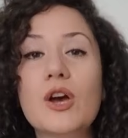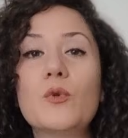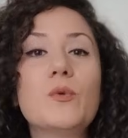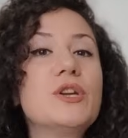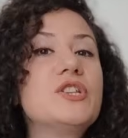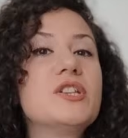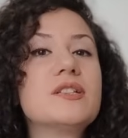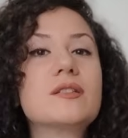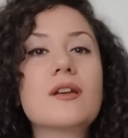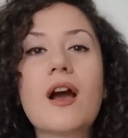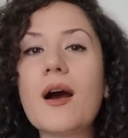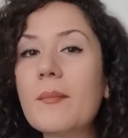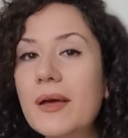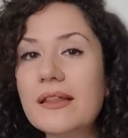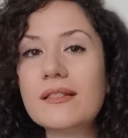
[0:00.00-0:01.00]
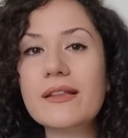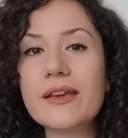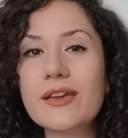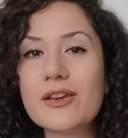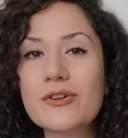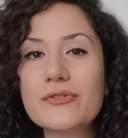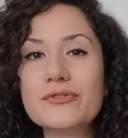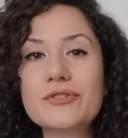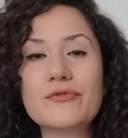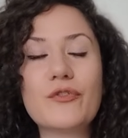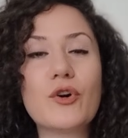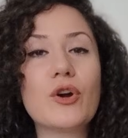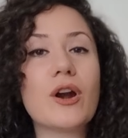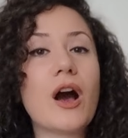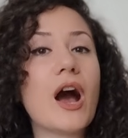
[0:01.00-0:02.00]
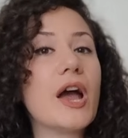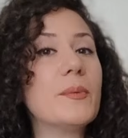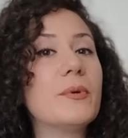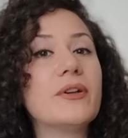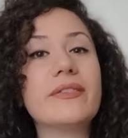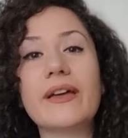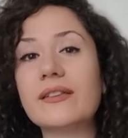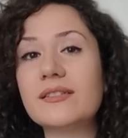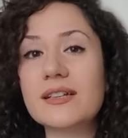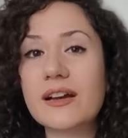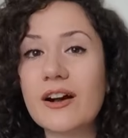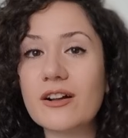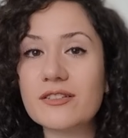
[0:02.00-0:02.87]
which is commonly used for hypothetical